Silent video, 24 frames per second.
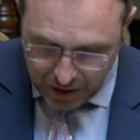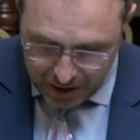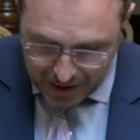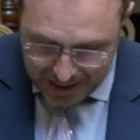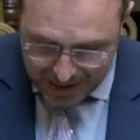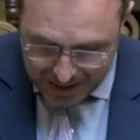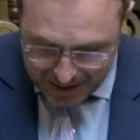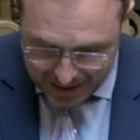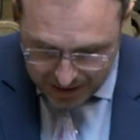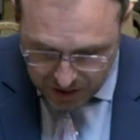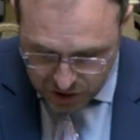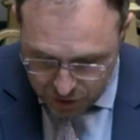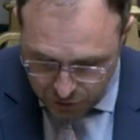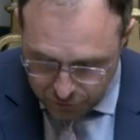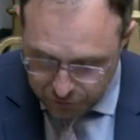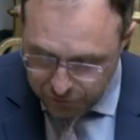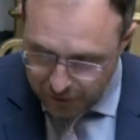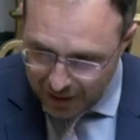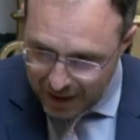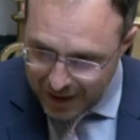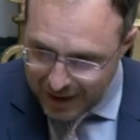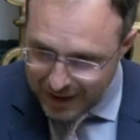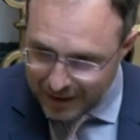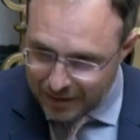uh, to
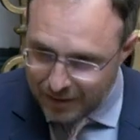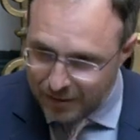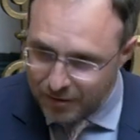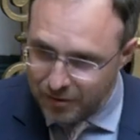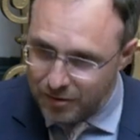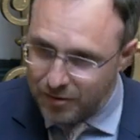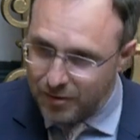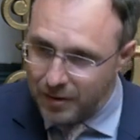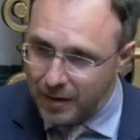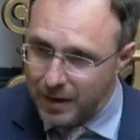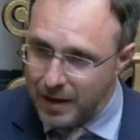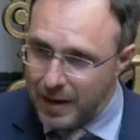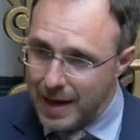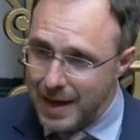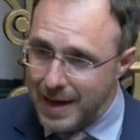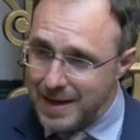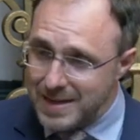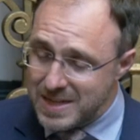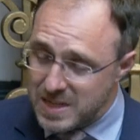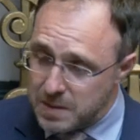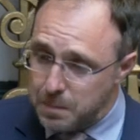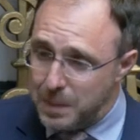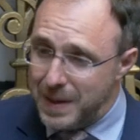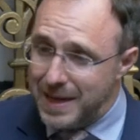find uh,
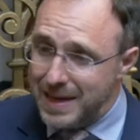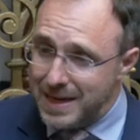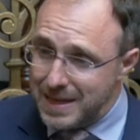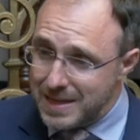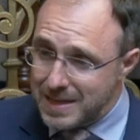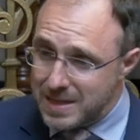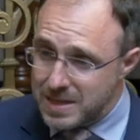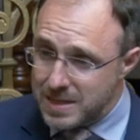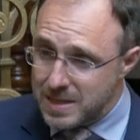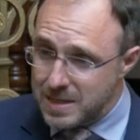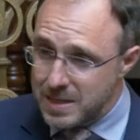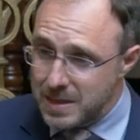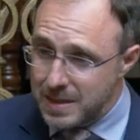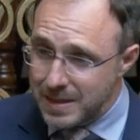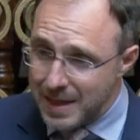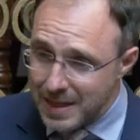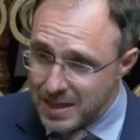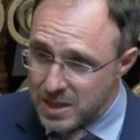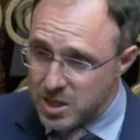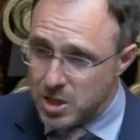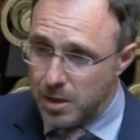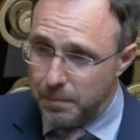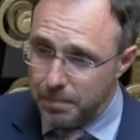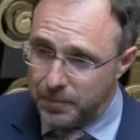space.
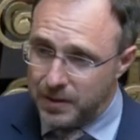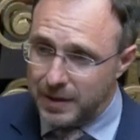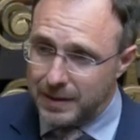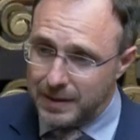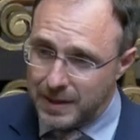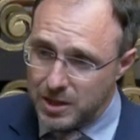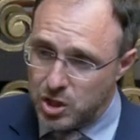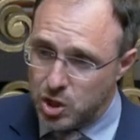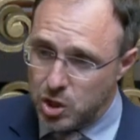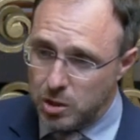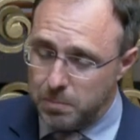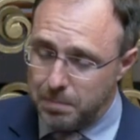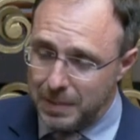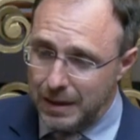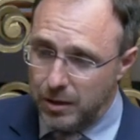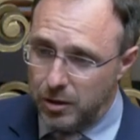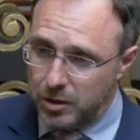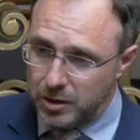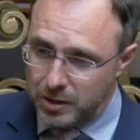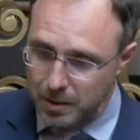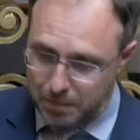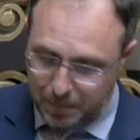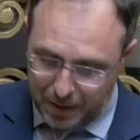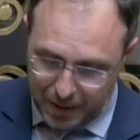That's something that should be
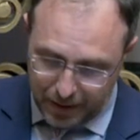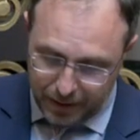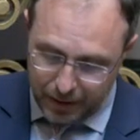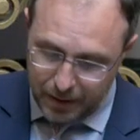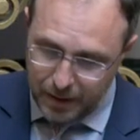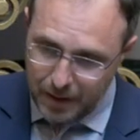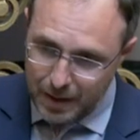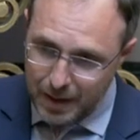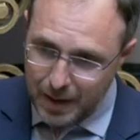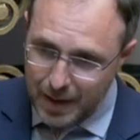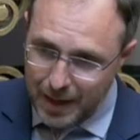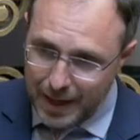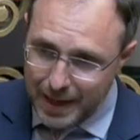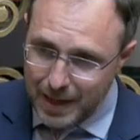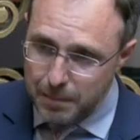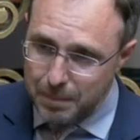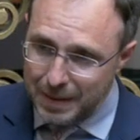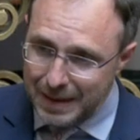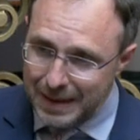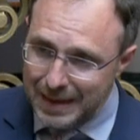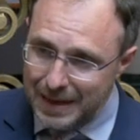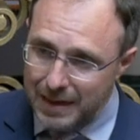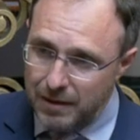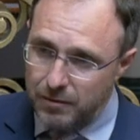looked upon. And I
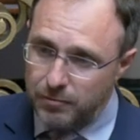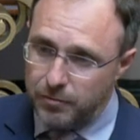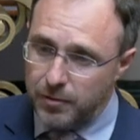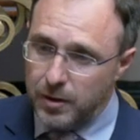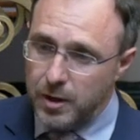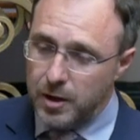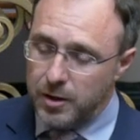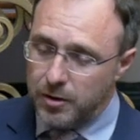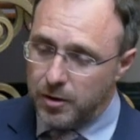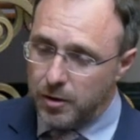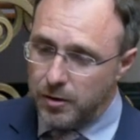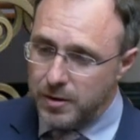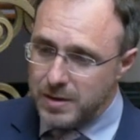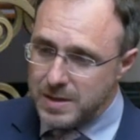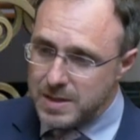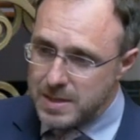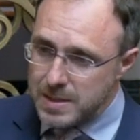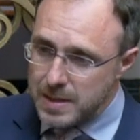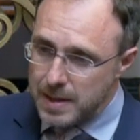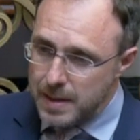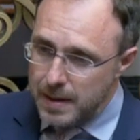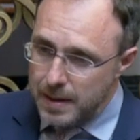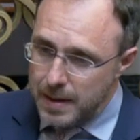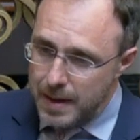believe there
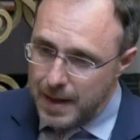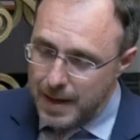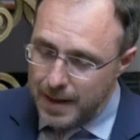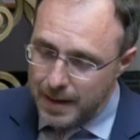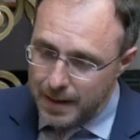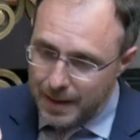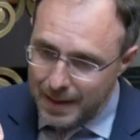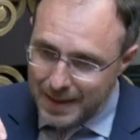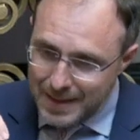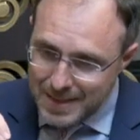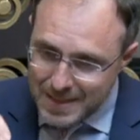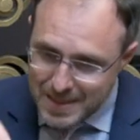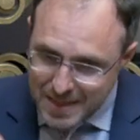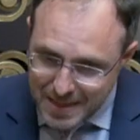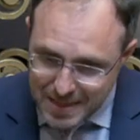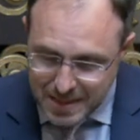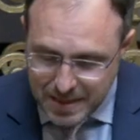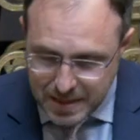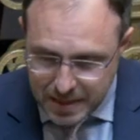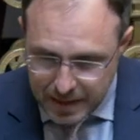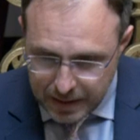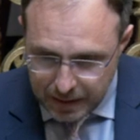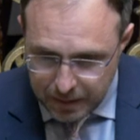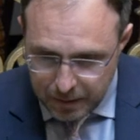is uh,
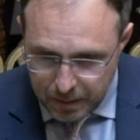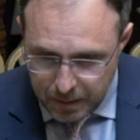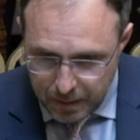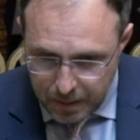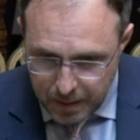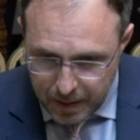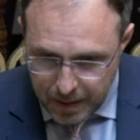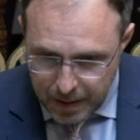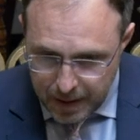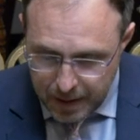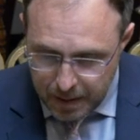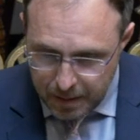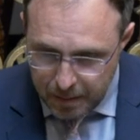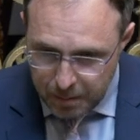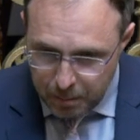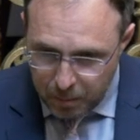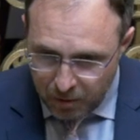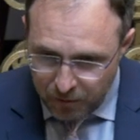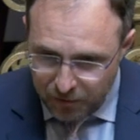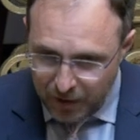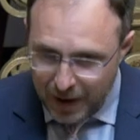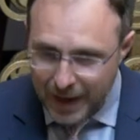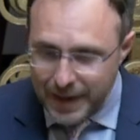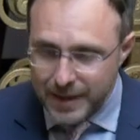existing uh,
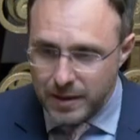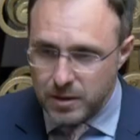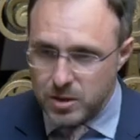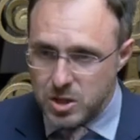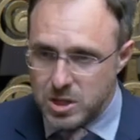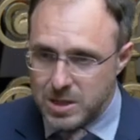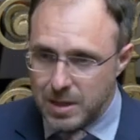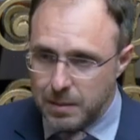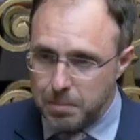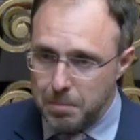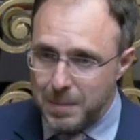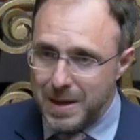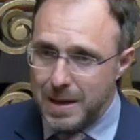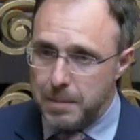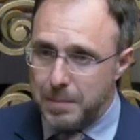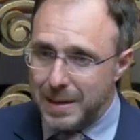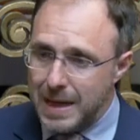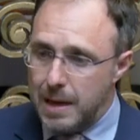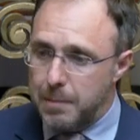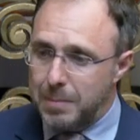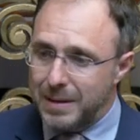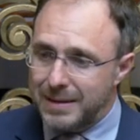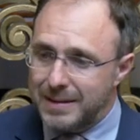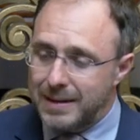providers that may be
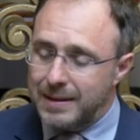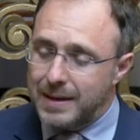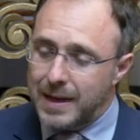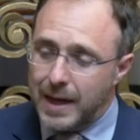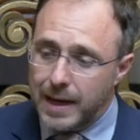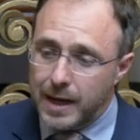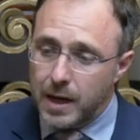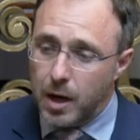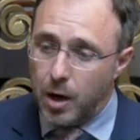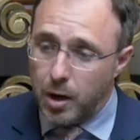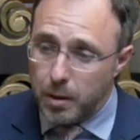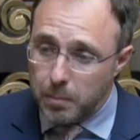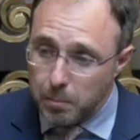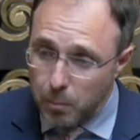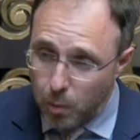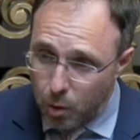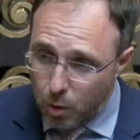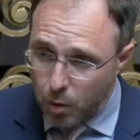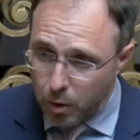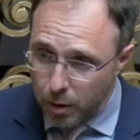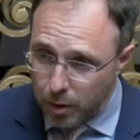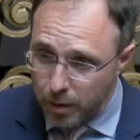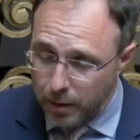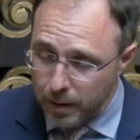able to take on
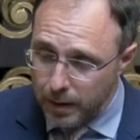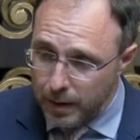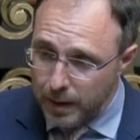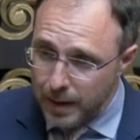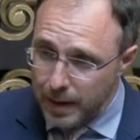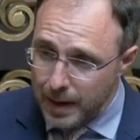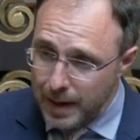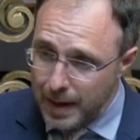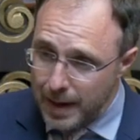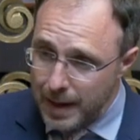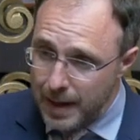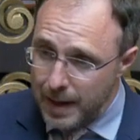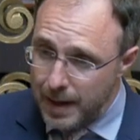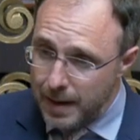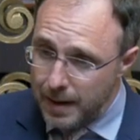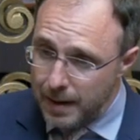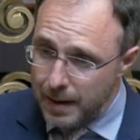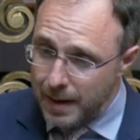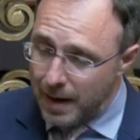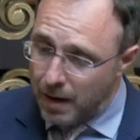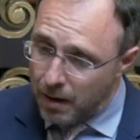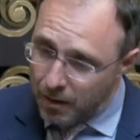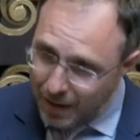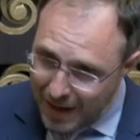more uh,
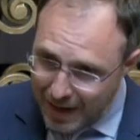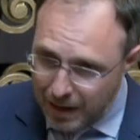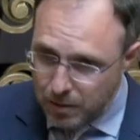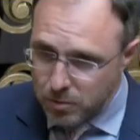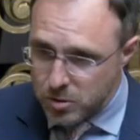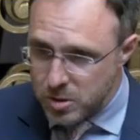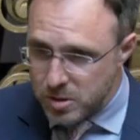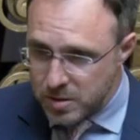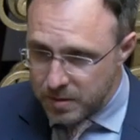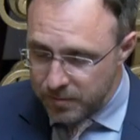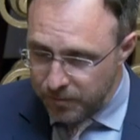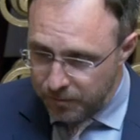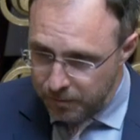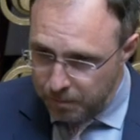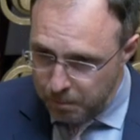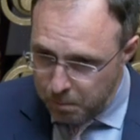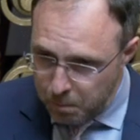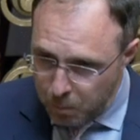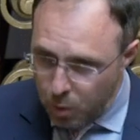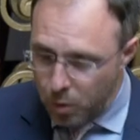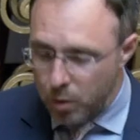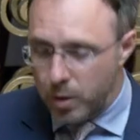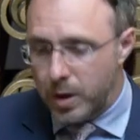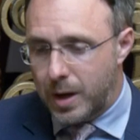or house
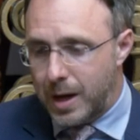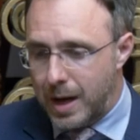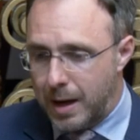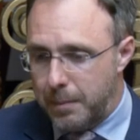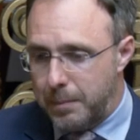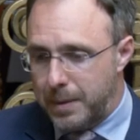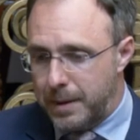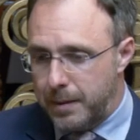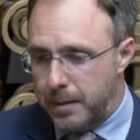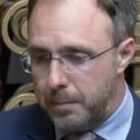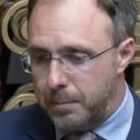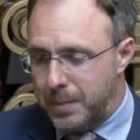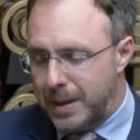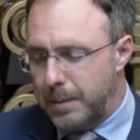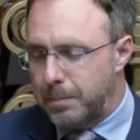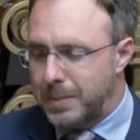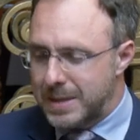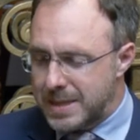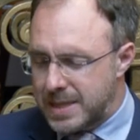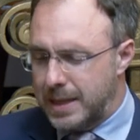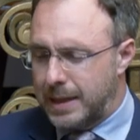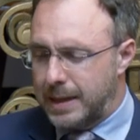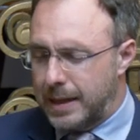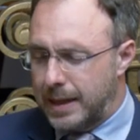more people
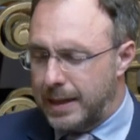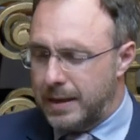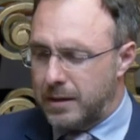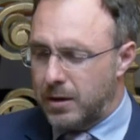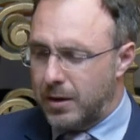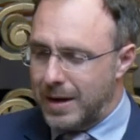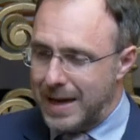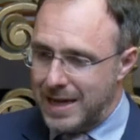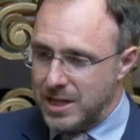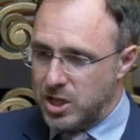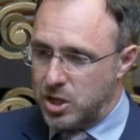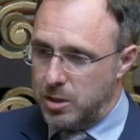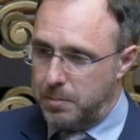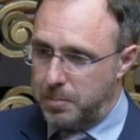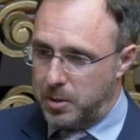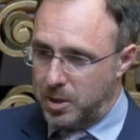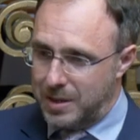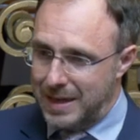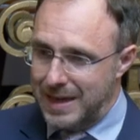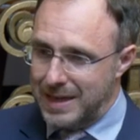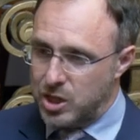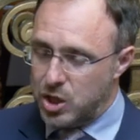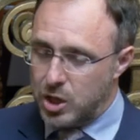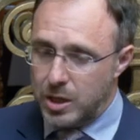seeking international
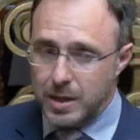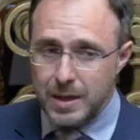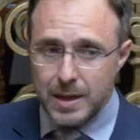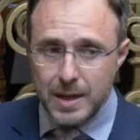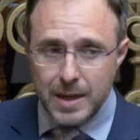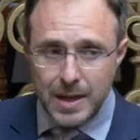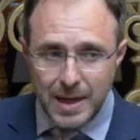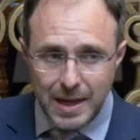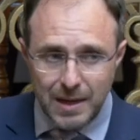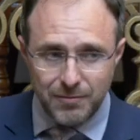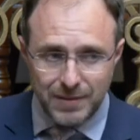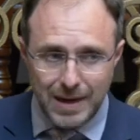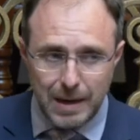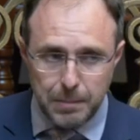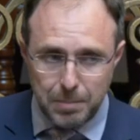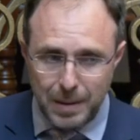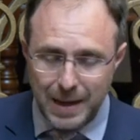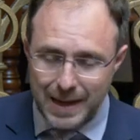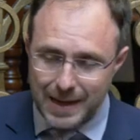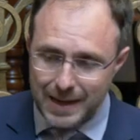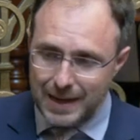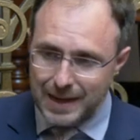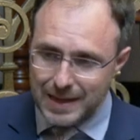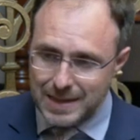protection if that
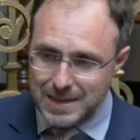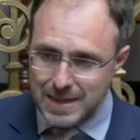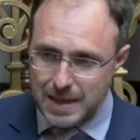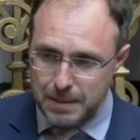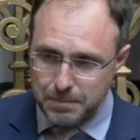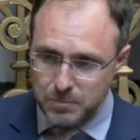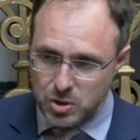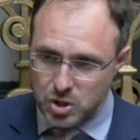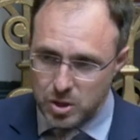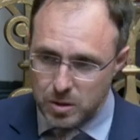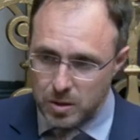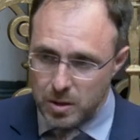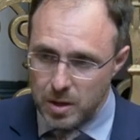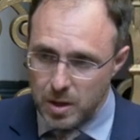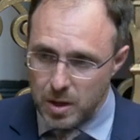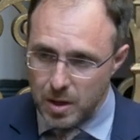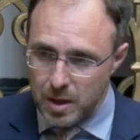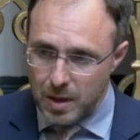plan and exemption